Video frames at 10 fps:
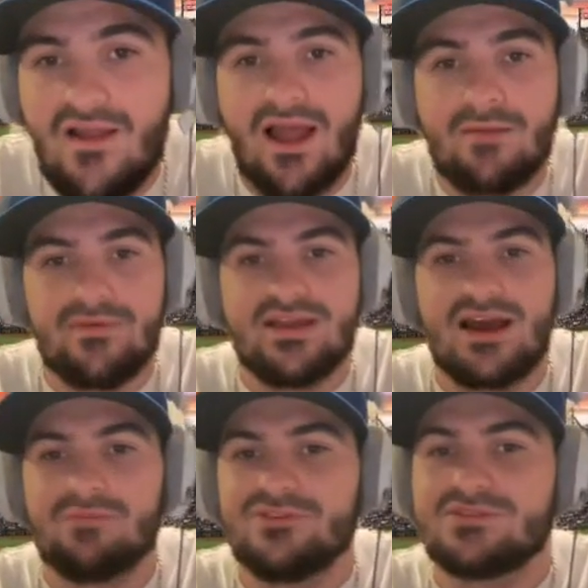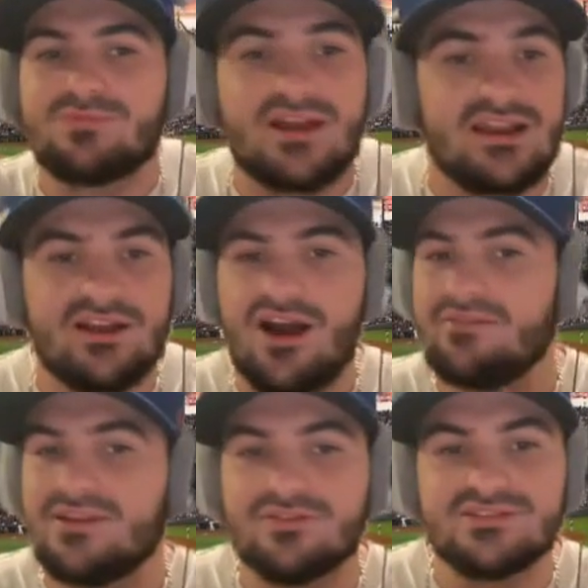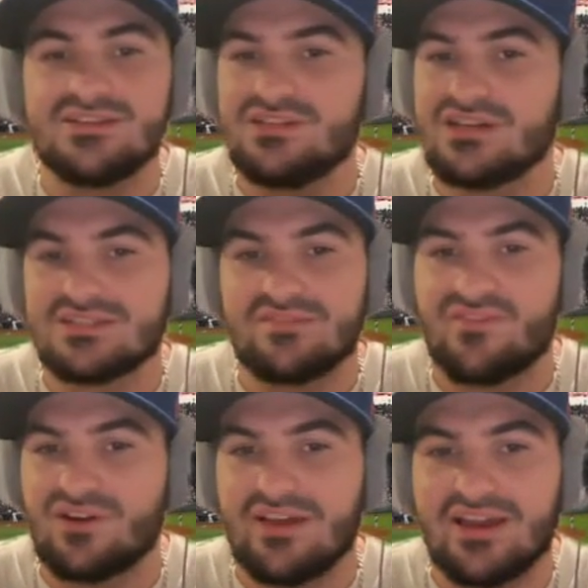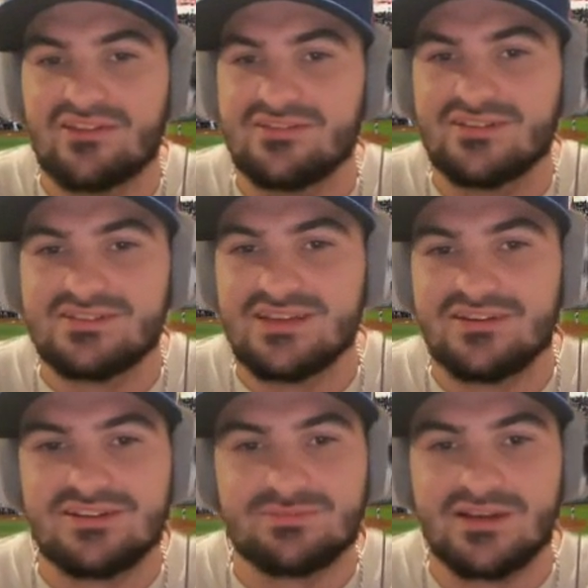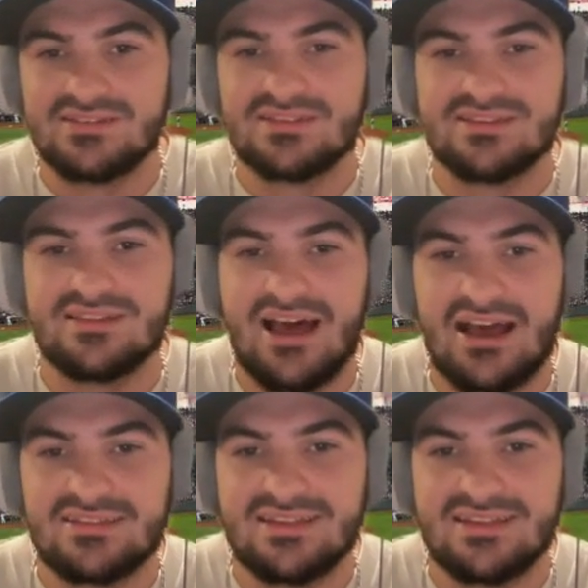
I mean, I'm just praying to God we don't see Justin Verlander this series, because that's the last